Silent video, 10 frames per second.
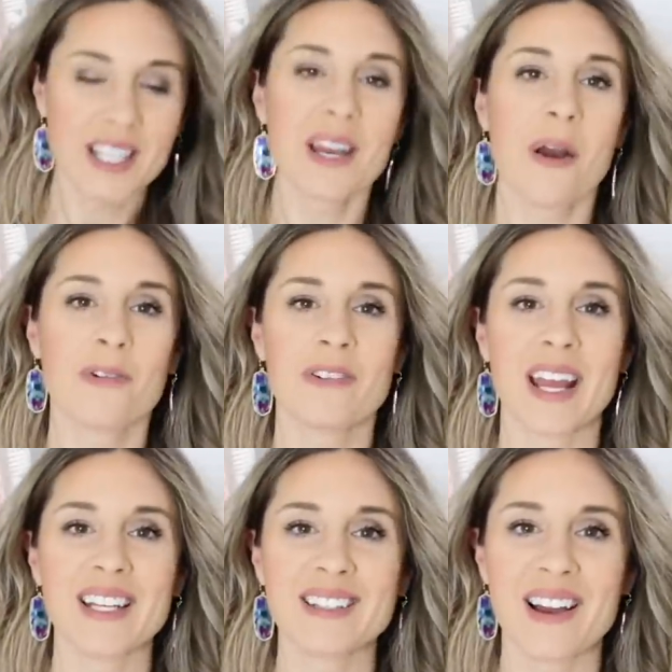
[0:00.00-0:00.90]

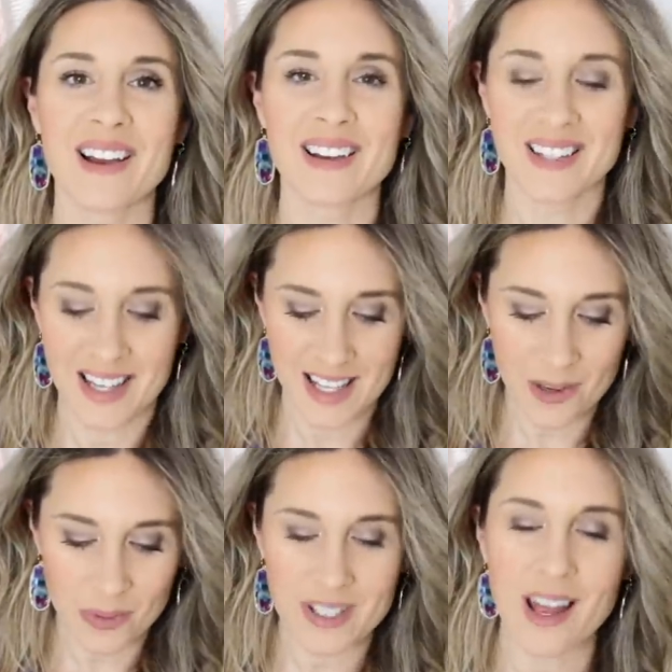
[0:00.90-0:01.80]
right along,
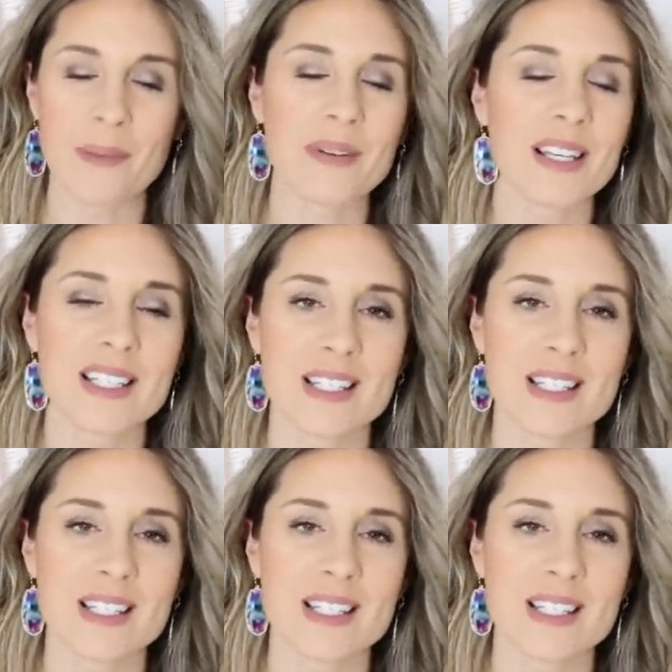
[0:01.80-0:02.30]
it would not be a